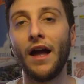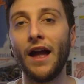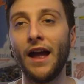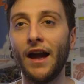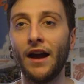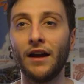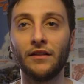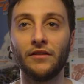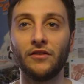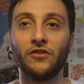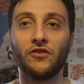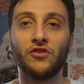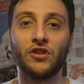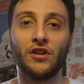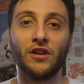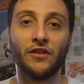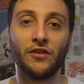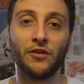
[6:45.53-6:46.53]
and
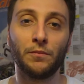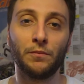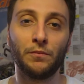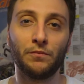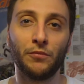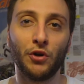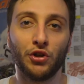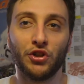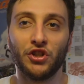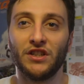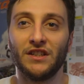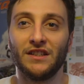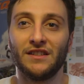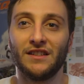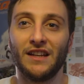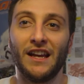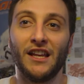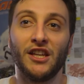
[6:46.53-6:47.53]
just
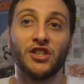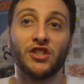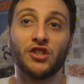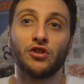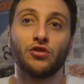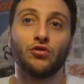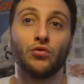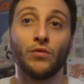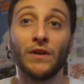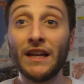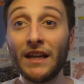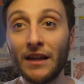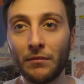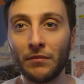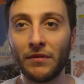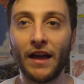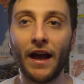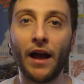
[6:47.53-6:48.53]
pushes a
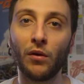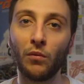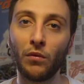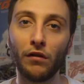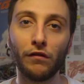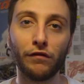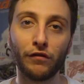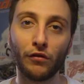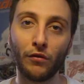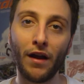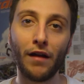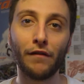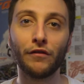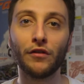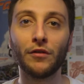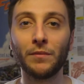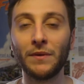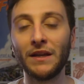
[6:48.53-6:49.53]
scream that will
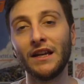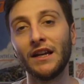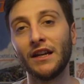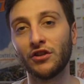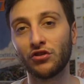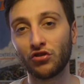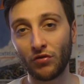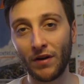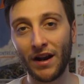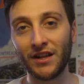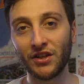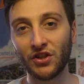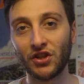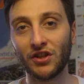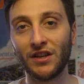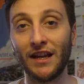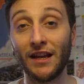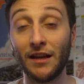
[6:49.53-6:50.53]
forever be
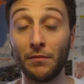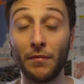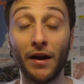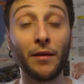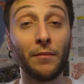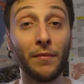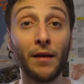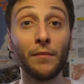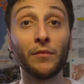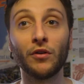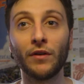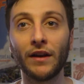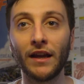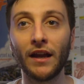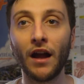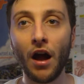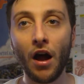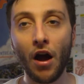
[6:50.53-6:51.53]
entrenched in my
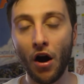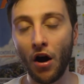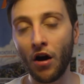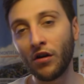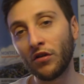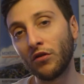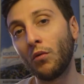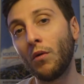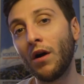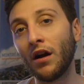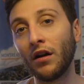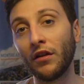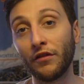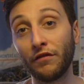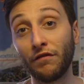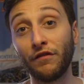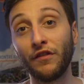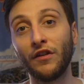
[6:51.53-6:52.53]
memory, all the while
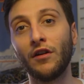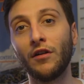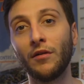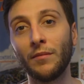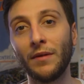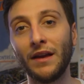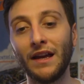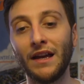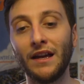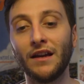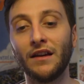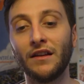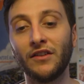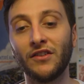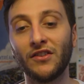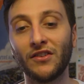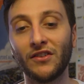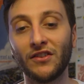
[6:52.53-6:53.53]
the film
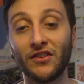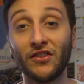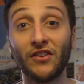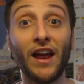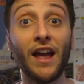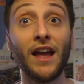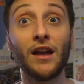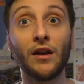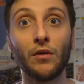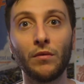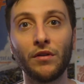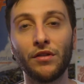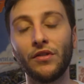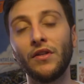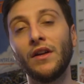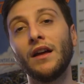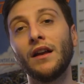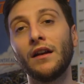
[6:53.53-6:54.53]
is staying
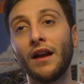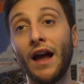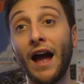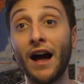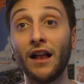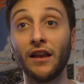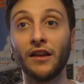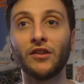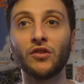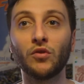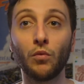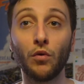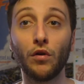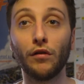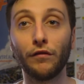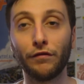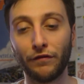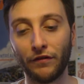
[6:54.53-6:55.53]
within Alex
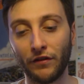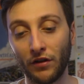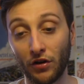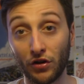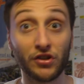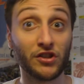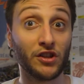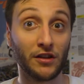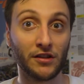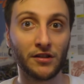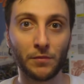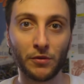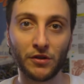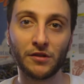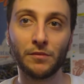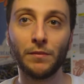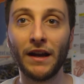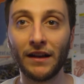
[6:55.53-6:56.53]
Wolff, her son's
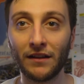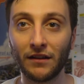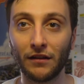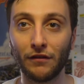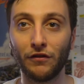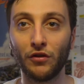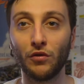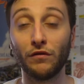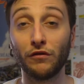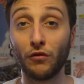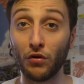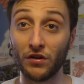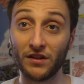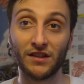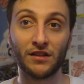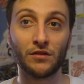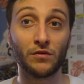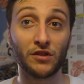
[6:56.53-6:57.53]
perspective, who of
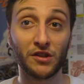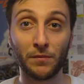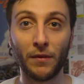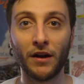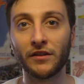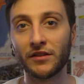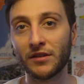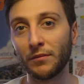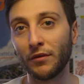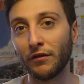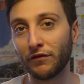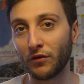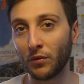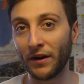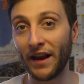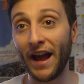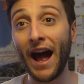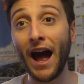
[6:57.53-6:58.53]
course is responsible for
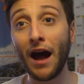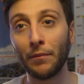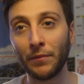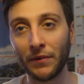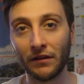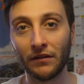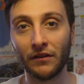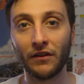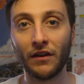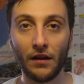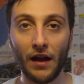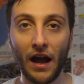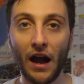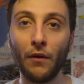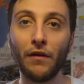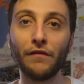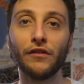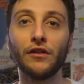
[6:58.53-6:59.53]
what happened.
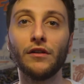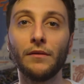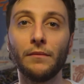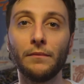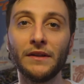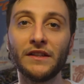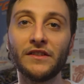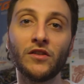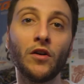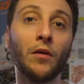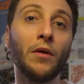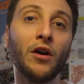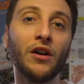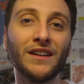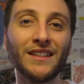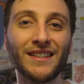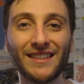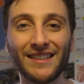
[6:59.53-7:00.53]
However,
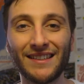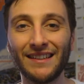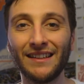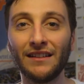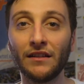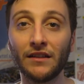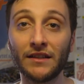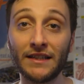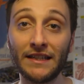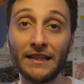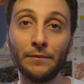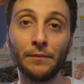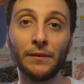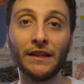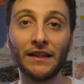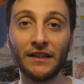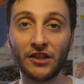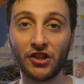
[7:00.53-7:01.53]
Midsommar is still a deeply